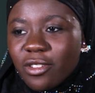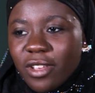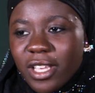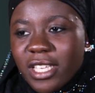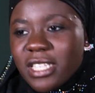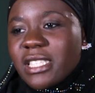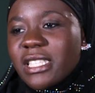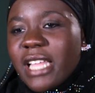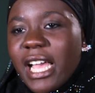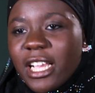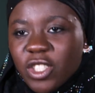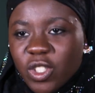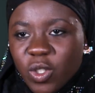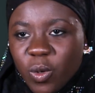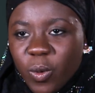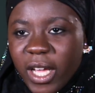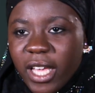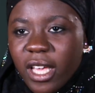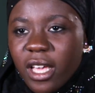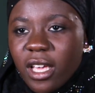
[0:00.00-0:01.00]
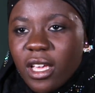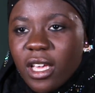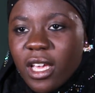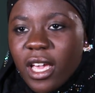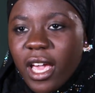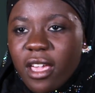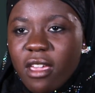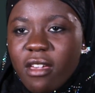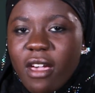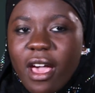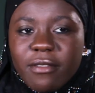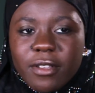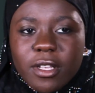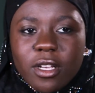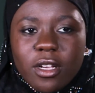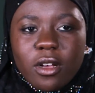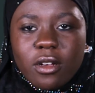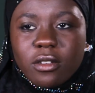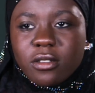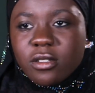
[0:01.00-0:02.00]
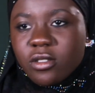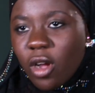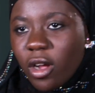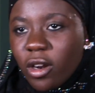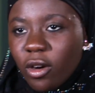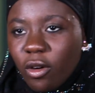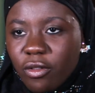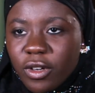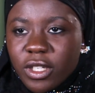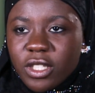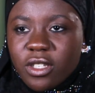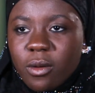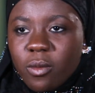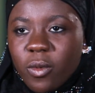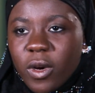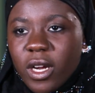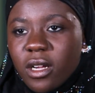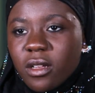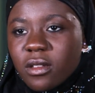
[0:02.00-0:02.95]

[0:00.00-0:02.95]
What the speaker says: you get snatched away, and you have to go start over somewhere